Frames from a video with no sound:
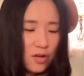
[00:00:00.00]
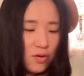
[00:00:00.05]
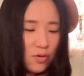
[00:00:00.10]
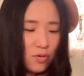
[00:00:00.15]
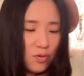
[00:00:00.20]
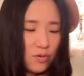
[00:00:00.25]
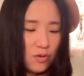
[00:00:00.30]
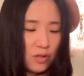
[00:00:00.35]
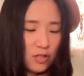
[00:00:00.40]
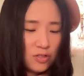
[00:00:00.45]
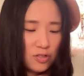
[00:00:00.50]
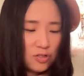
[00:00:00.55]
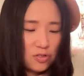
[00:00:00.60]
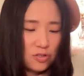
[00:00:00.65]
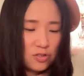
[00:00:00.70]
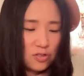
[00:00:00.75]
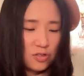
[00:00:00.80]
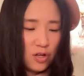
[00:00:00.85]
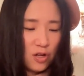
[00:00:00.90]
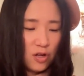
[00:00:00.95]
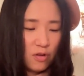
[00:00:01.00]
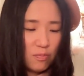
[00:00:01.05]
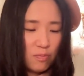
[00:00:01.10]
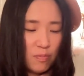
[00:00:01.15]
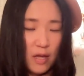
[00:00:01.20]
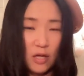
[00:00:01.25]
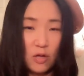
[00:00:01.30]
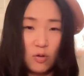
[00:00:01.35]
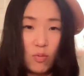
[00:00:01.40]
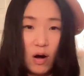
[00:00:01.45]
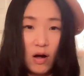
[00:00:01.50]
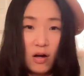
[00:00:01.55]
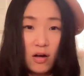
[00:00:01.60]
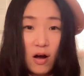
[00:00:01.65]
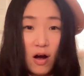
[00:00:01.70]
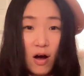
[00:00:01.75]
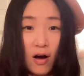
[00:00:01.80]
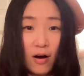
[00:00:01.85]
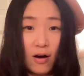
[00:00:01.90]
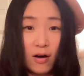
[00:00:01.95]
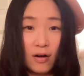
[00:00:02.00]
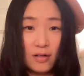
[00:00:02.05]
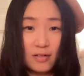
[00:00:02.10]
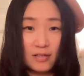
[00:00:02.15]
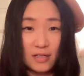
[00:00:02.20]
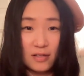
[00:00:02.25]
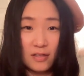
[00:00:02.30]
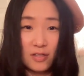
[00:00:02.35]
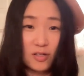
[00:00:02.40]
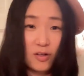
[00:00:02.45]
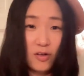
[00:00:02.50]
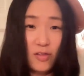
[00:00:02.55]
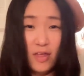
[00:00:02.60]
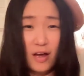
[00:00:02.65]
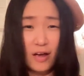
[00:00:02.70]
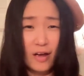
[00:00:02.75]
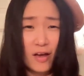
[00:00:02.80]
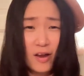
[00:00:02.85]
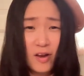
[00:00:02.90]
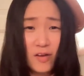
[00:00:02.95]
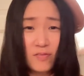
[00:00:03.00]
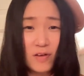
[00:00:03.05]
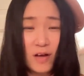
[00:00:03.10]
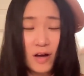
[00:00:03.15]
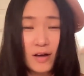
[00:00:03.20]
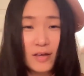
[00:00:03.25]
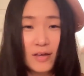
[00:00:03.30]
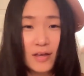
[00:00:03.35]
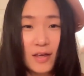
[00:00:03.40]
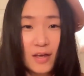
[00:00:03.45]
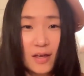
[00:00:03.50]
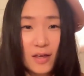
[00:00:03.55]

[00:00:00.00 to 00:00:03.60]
oh, you can just, you know, pick one card, and, you know, that kind of like